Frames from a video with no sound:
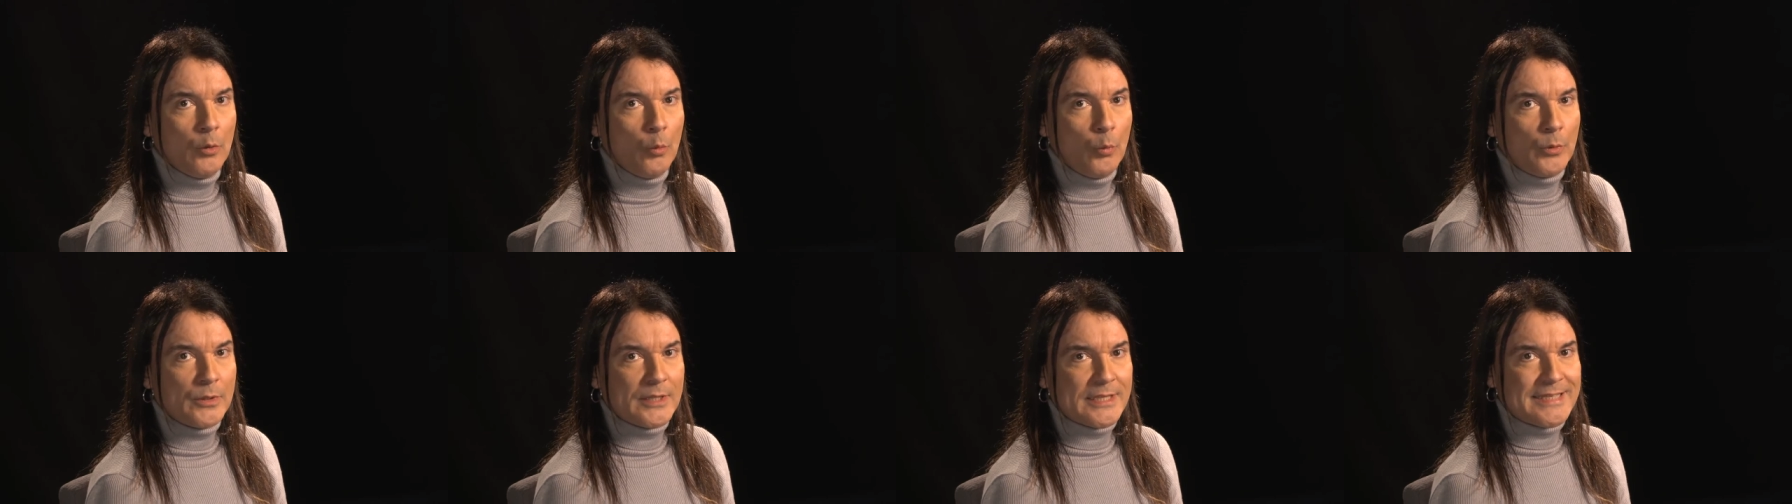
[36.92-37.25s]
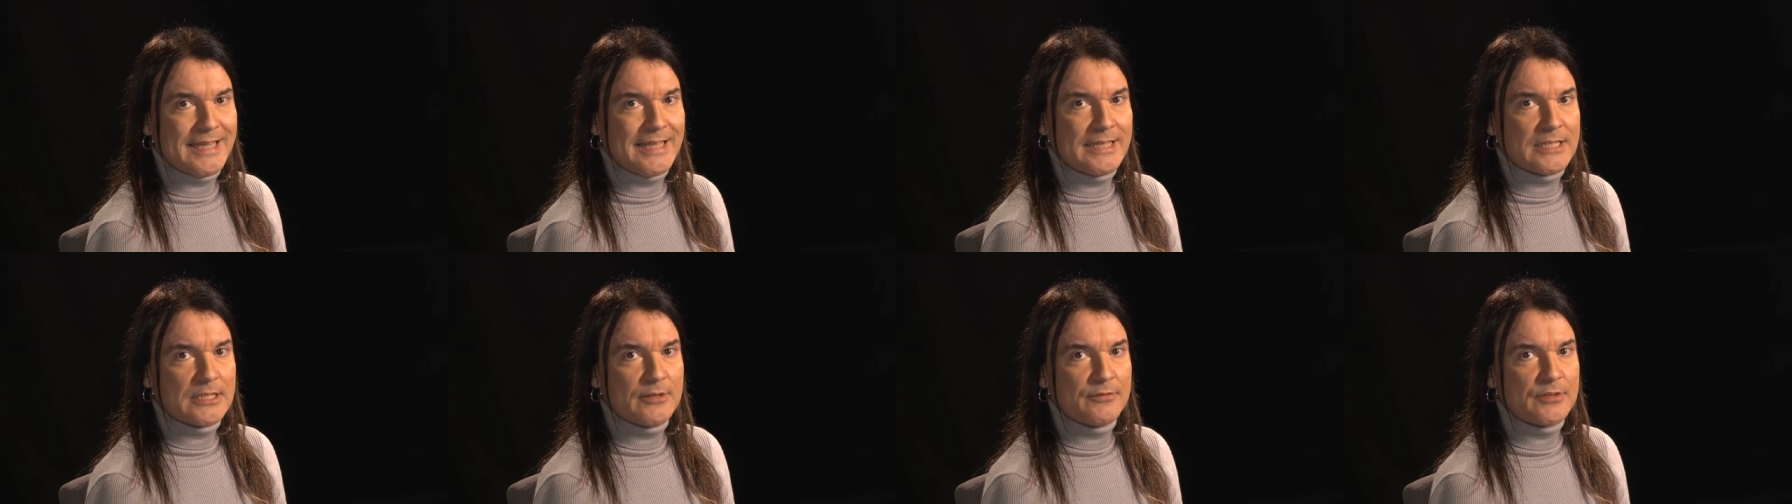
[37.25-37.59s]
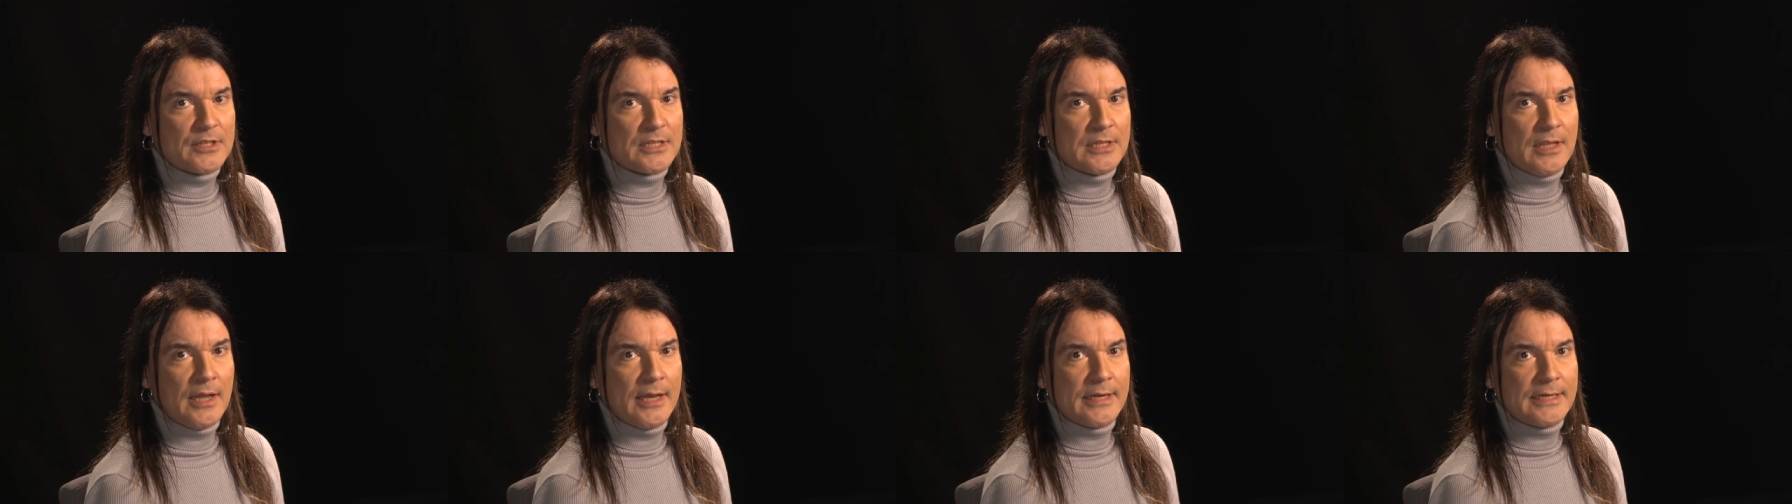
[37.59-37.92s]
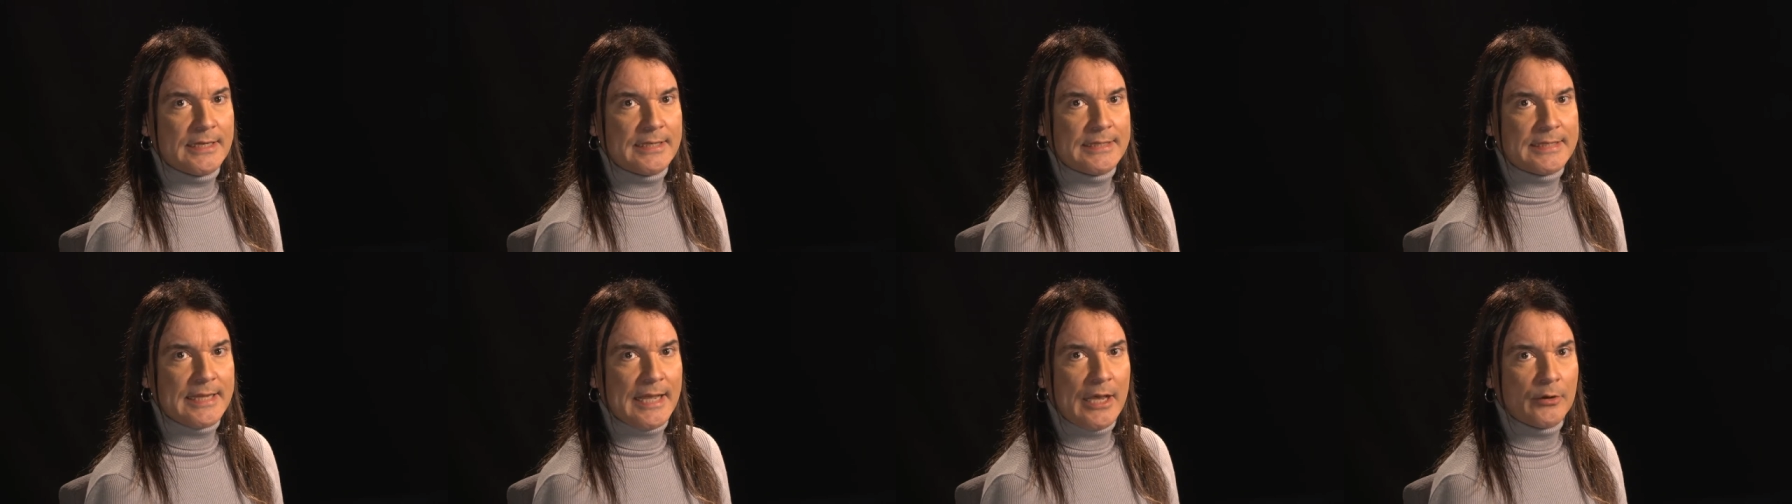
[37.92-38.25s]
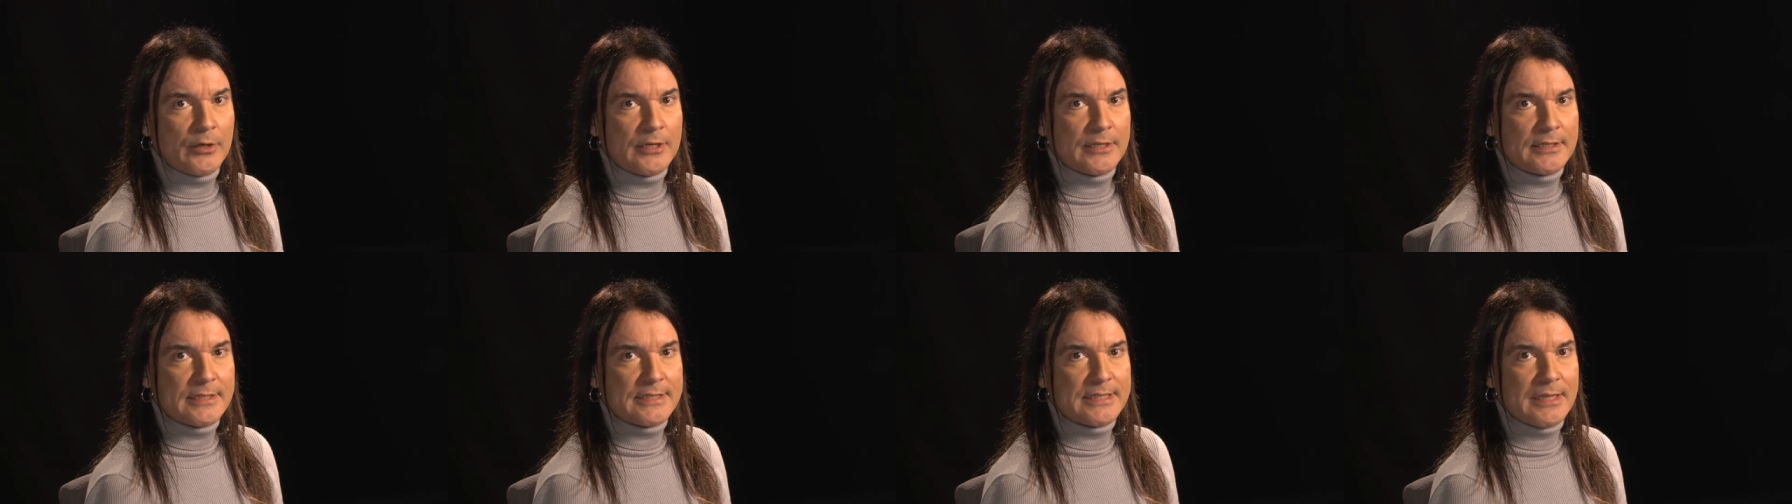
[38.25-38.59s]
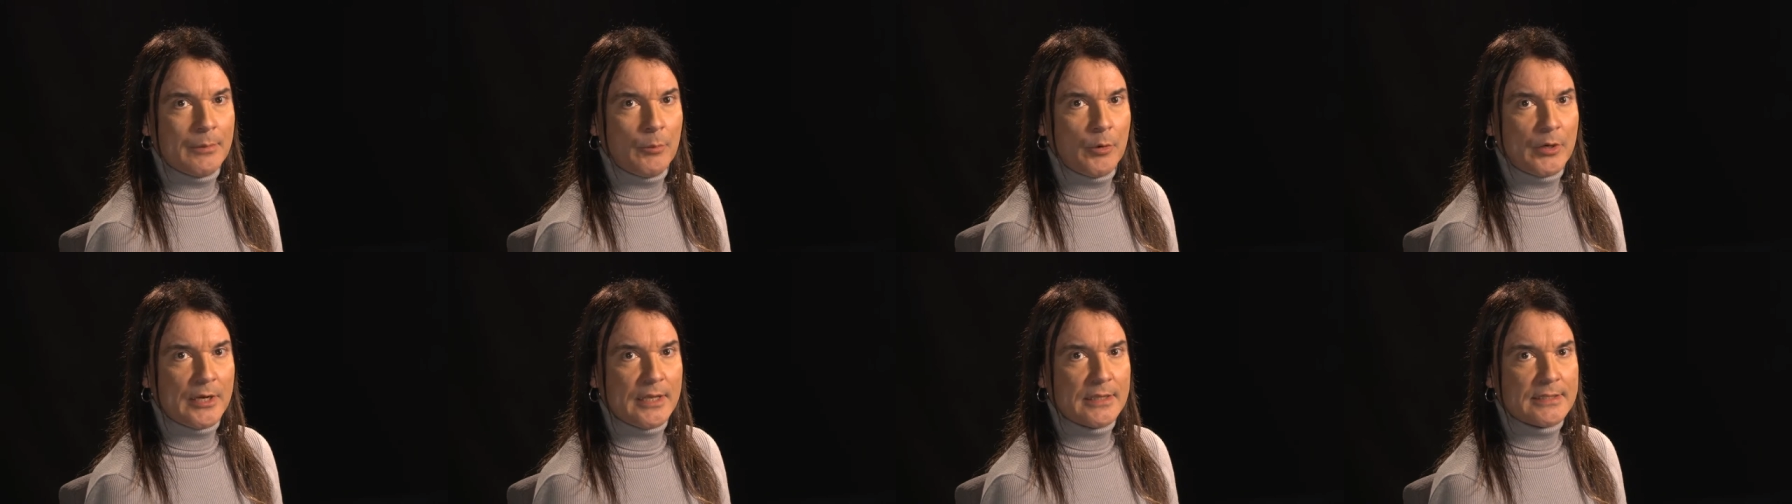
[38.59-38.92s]
With a sense of sliding down into
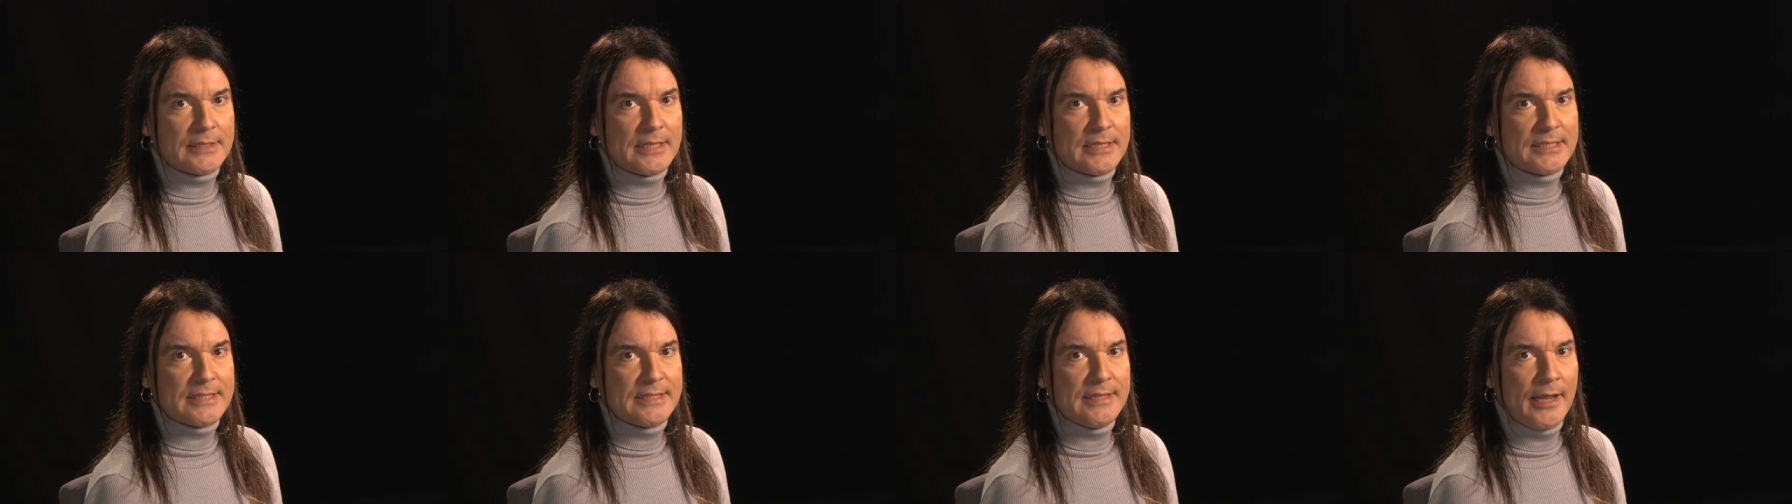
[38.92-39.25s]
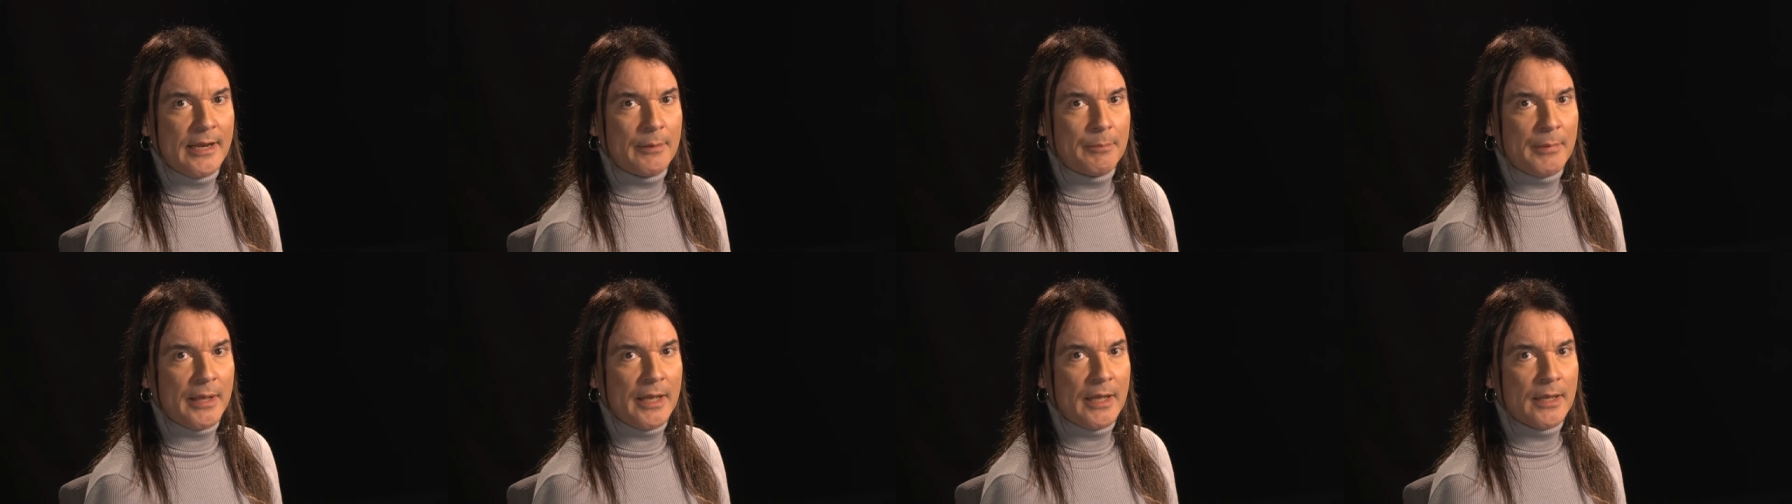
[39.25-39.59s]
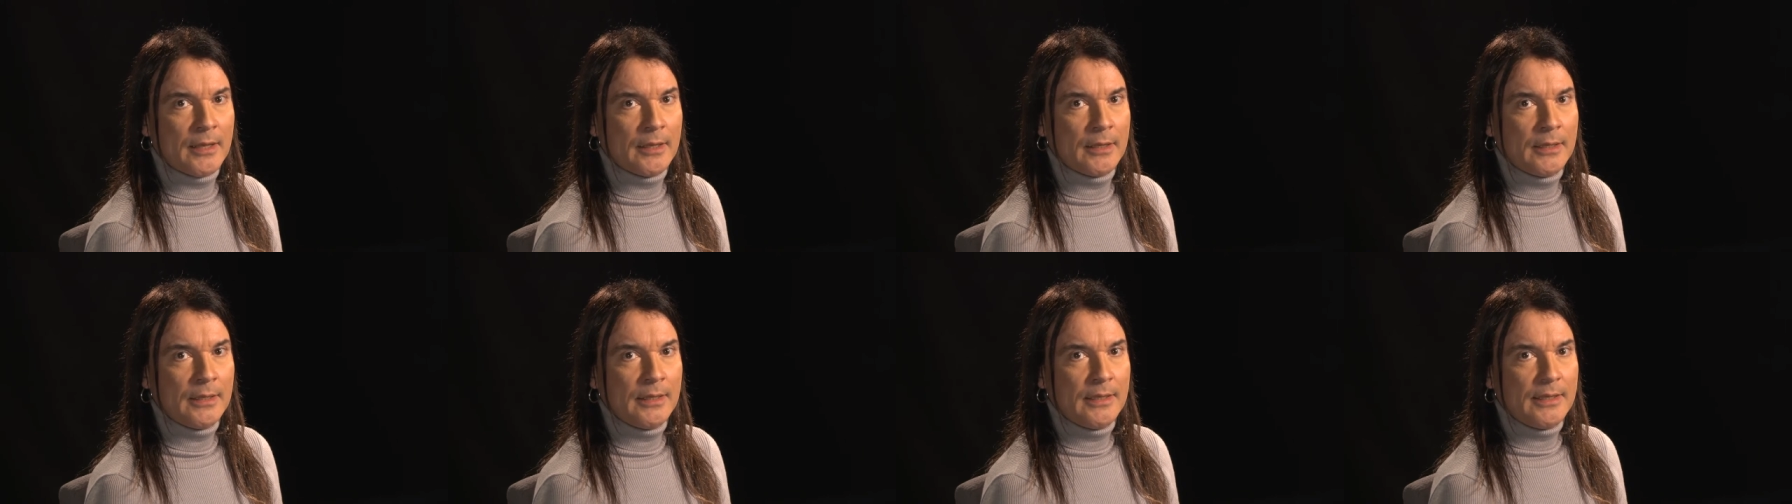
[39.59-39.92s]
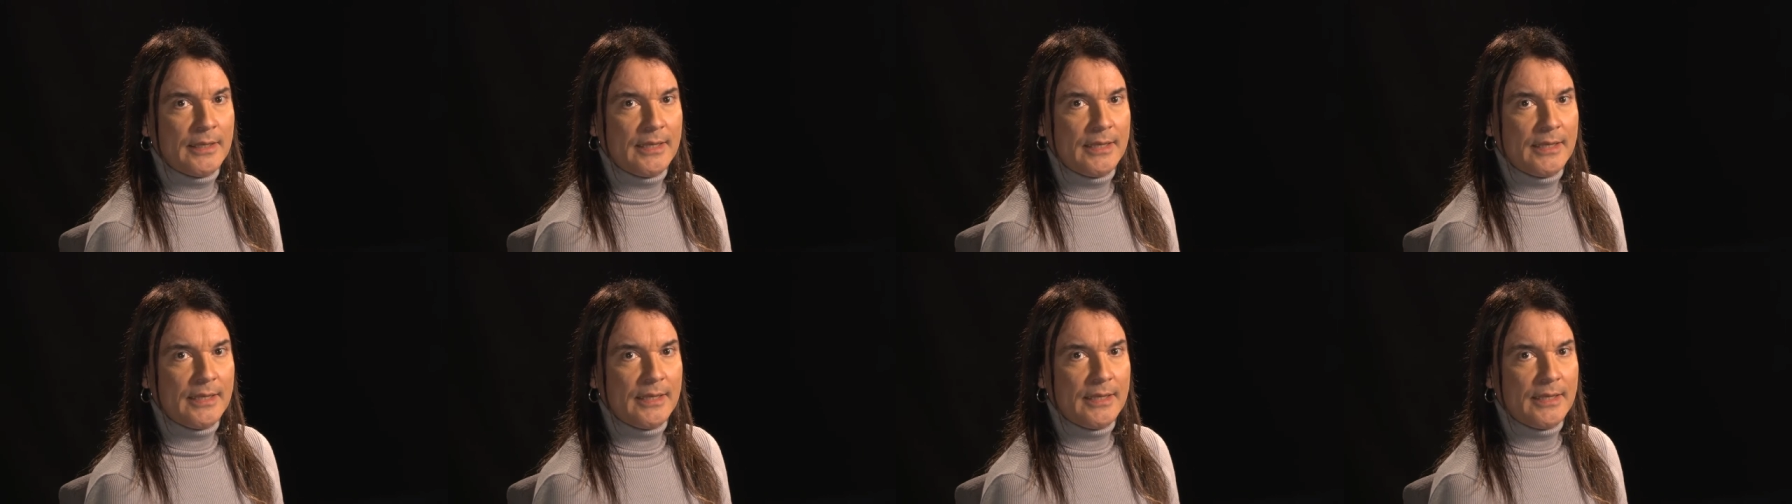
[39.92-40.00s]
someone else's nightmare,